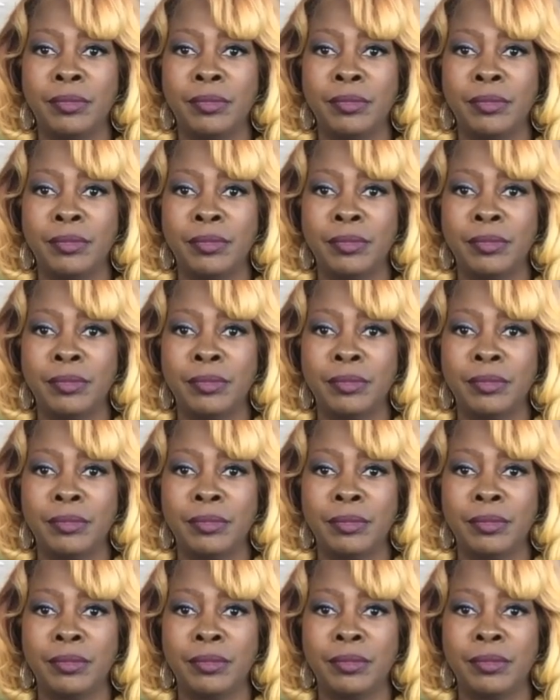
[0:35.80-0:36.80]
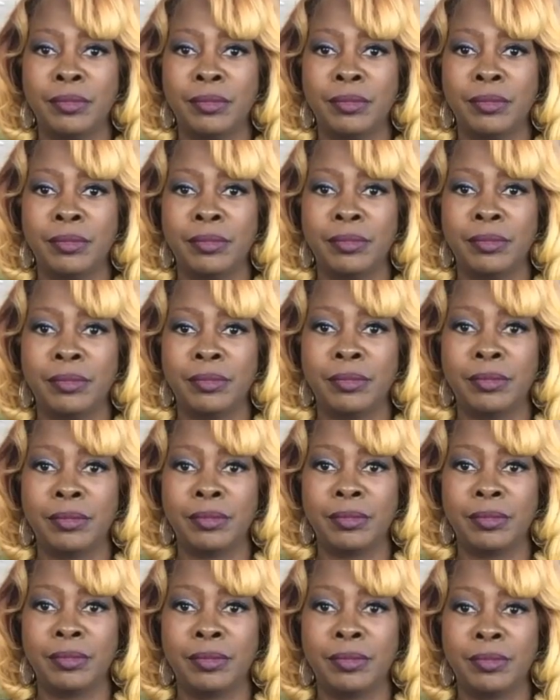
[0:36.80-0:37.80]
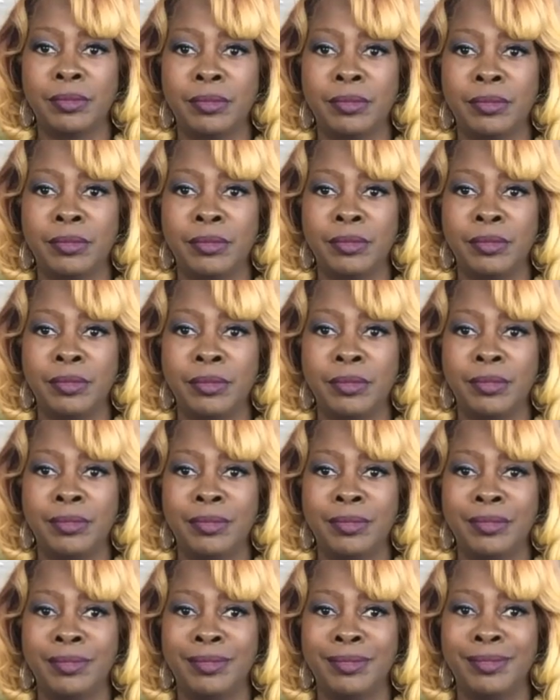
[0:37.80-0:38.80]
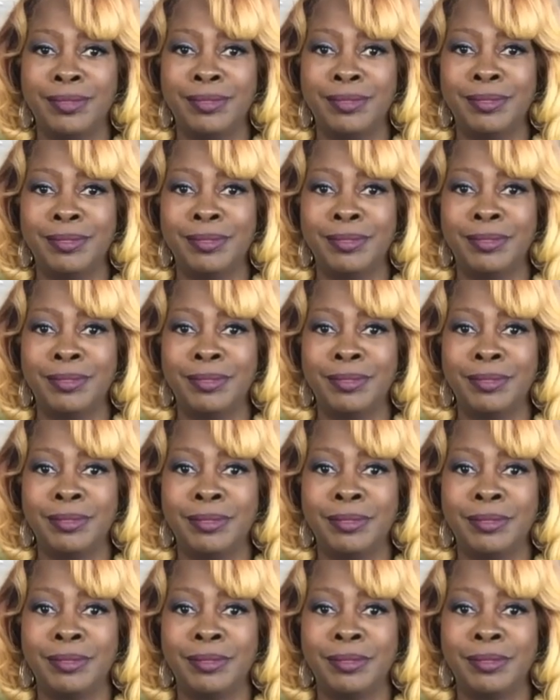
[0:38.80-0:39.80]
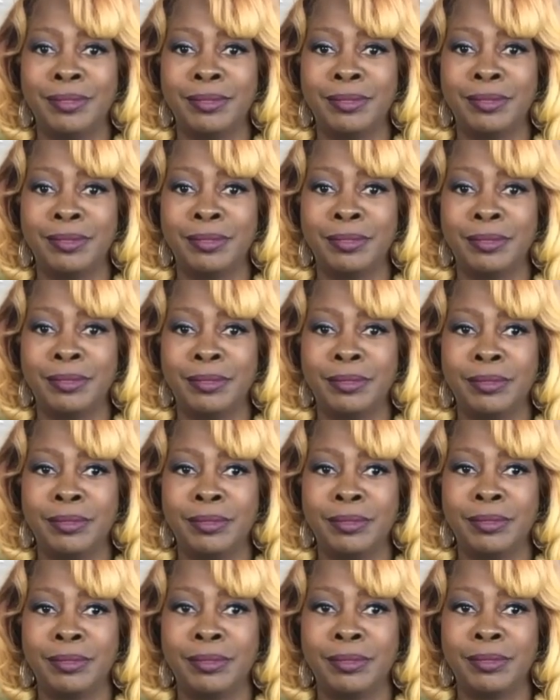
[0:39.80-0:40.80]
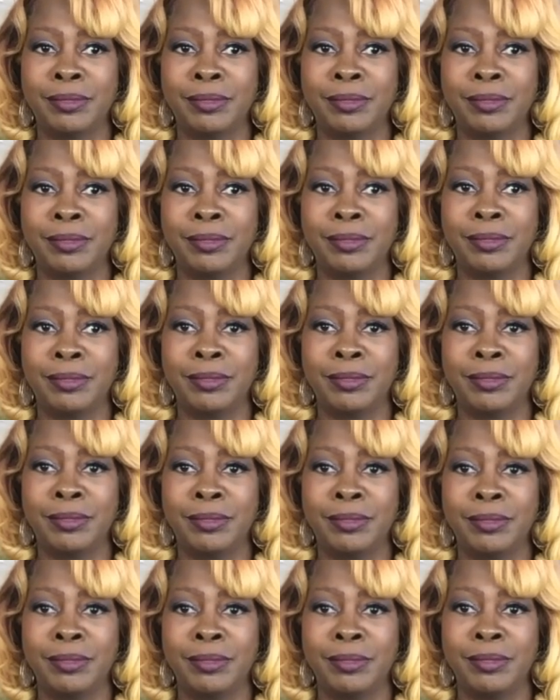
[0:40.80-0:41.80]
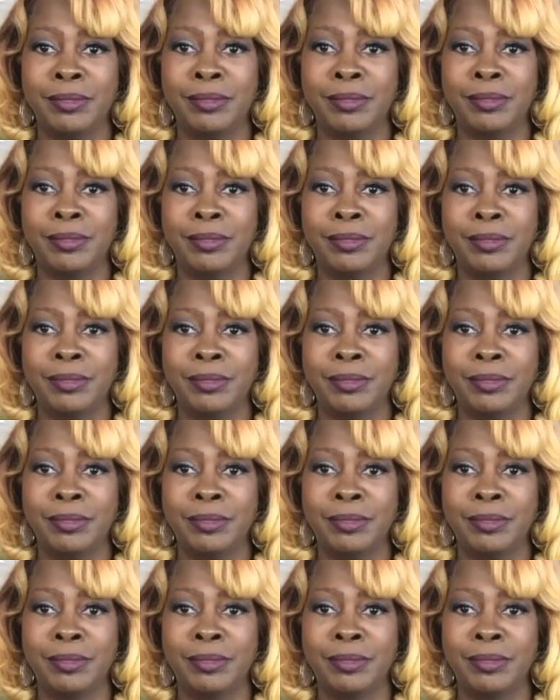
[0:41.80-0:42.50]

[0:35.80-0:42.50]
No words are spoken by the person on screen.